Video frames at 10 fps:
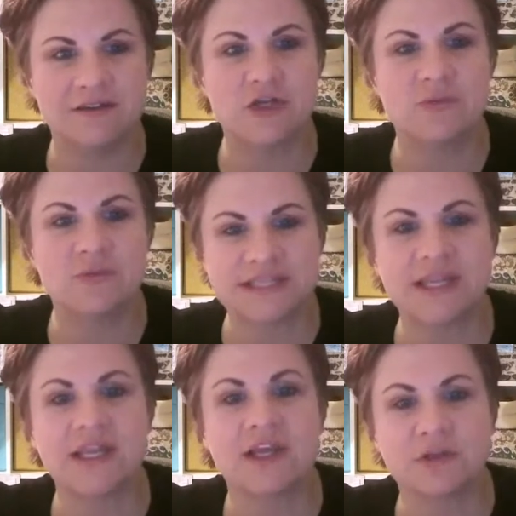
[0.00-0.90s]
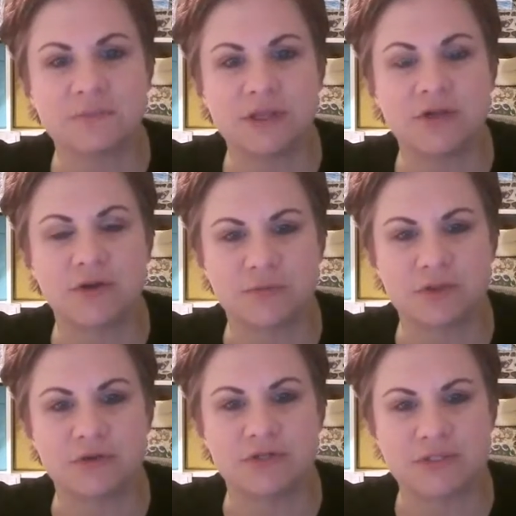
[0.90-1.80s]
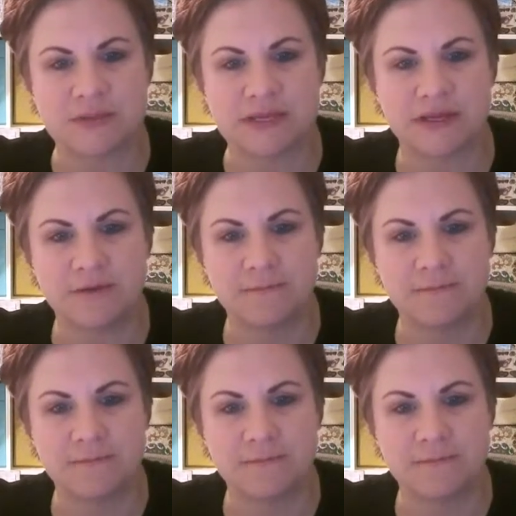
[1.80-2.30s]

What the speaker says: Tomasita, it could be your computer speed.